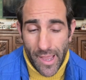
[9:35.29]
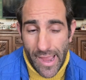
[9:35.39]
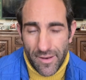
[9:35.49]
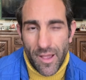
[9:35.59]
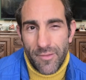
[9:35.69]

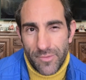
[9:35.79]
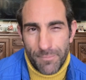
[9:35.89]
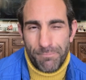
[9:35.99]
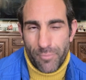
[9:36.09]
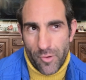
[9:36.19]
And
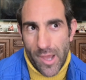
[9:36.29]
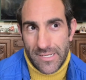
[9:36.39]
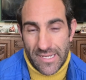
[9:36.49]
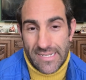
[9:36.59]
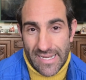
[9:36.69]
the
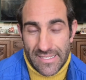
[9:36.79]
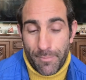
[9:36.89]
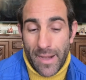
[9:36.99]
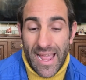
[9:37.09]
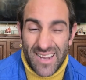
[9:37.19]
prices I tend to
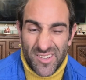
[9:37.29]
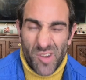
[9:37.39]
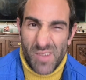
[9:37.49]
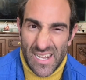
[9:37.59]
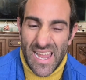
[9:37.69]
play at
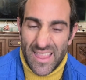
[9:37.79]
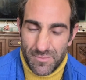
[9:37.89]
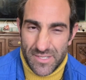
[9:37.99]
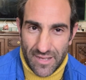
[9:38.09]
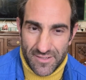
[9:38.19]
don't really lend
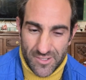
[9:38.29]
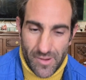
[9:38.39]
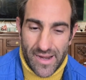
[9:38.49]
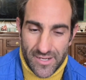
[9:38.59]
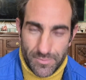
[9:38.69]
themselves to
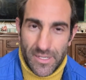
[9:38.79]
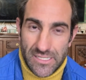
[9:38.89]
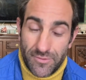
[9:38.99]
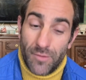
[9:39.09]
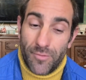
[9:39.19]
ACCAs,
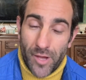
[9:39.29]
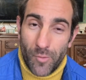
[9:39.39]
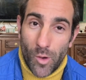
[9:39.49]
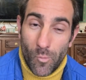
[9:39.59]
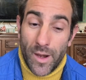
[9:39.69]
because if you can
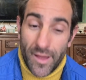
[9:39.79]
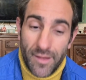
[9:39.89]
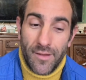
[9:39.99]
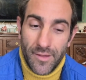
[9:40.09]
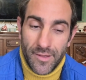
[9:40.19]
find one winner,
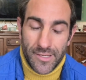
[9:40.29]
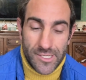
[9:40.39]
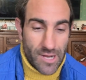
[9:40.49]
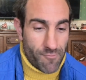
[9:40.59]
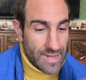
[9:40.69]

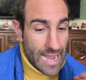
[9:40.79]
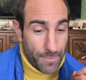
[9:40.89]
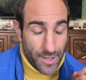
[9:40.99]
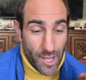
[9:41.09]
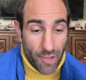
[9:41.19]
you're generally
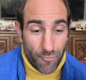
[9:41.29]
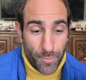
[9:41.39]
happy enough.